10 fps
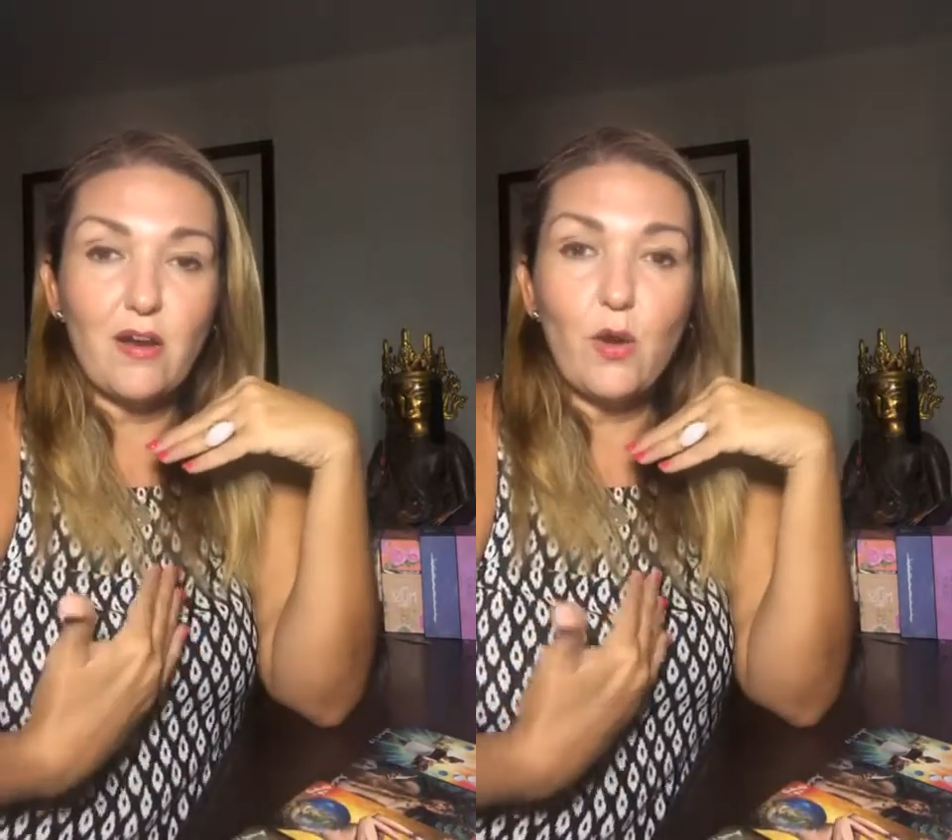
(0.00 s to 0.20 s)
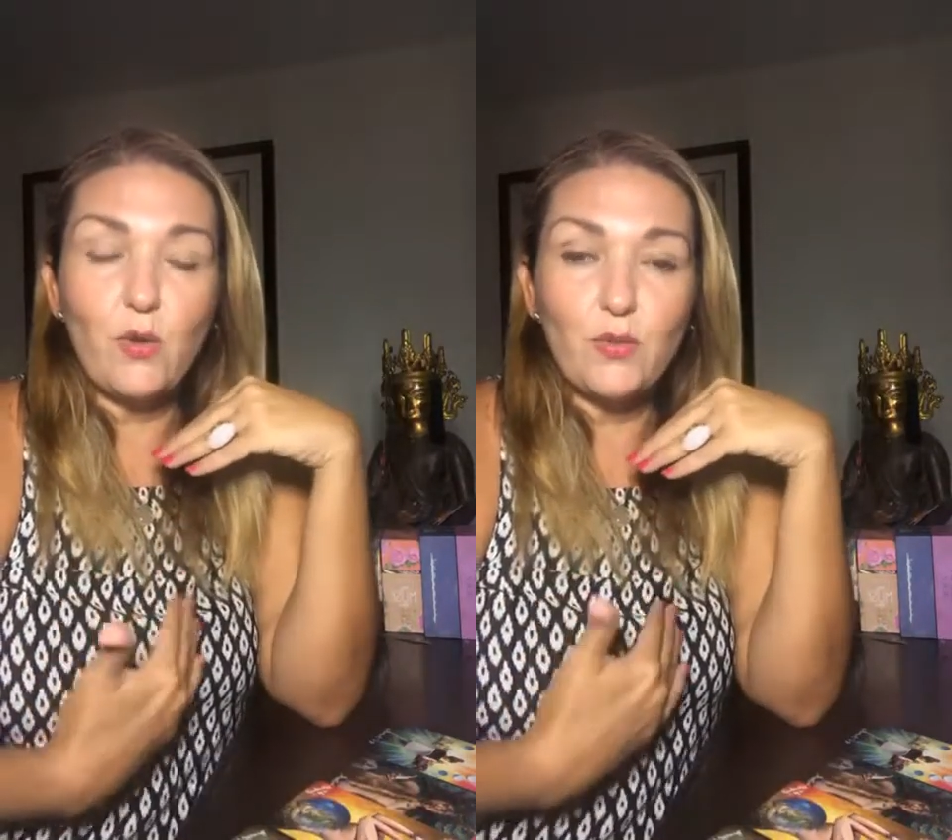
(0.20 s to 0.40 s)

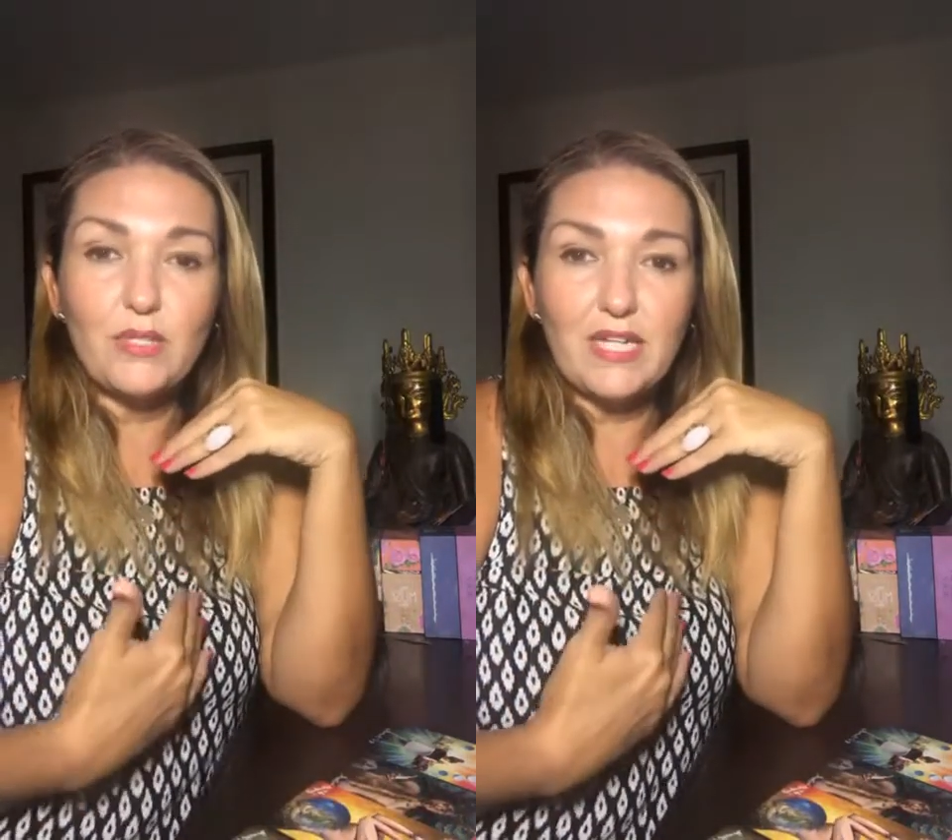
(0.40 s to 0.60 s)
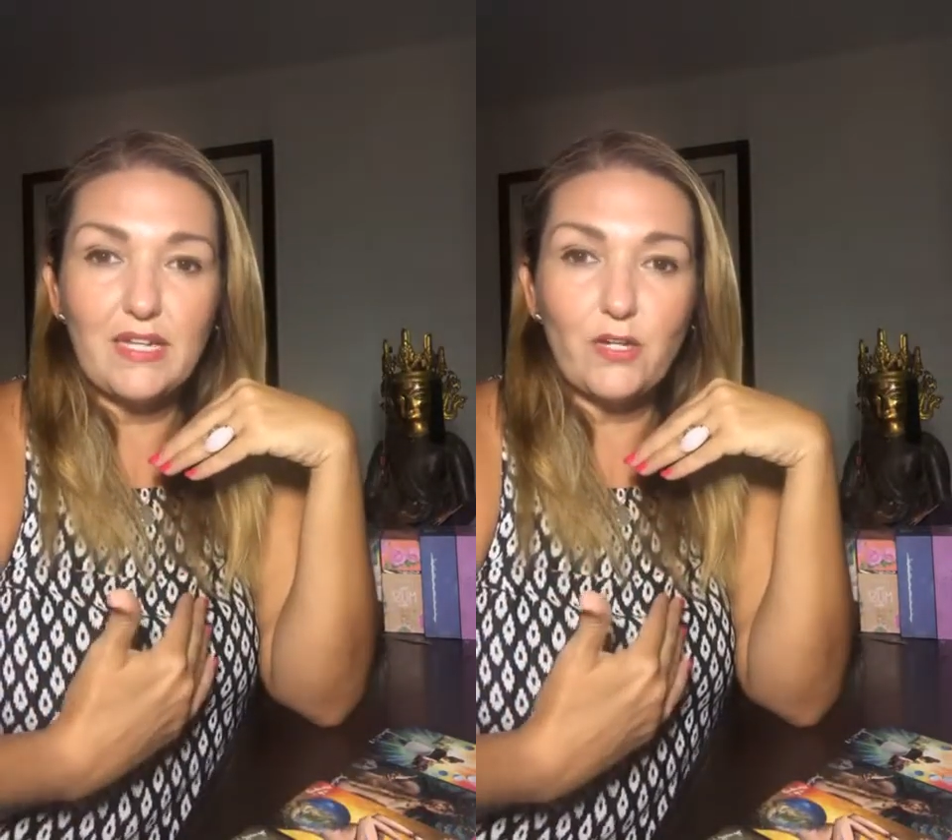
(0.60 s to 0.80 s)

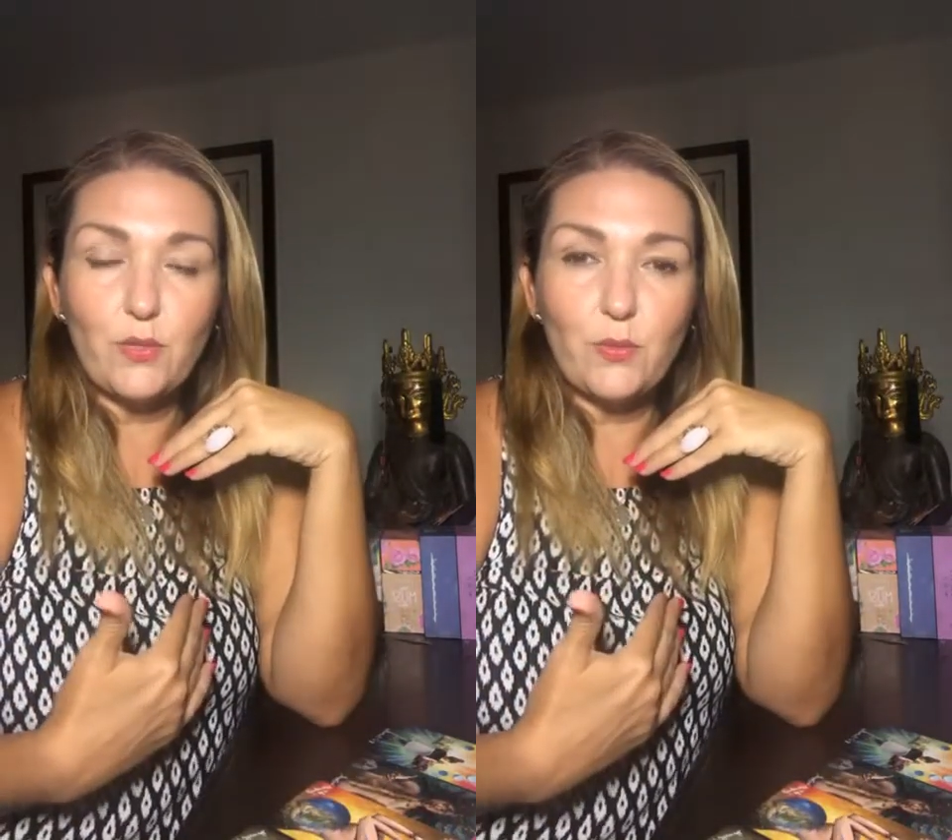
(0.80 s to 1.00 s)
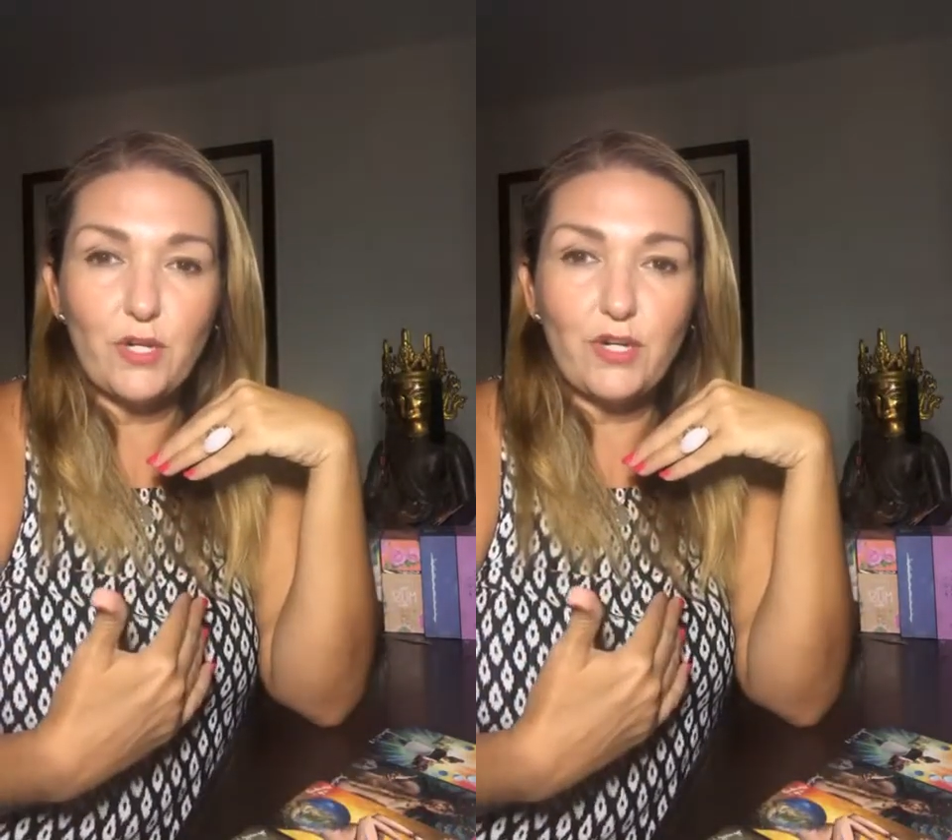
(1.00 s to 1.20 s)
own inner
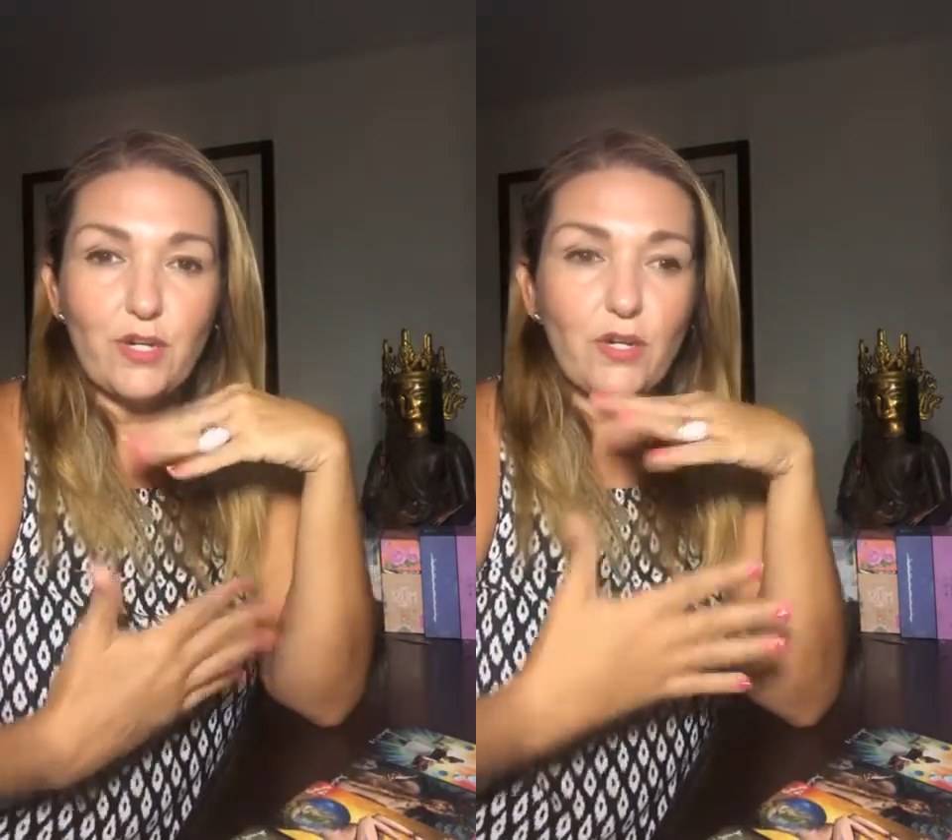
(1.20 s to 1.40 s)
work,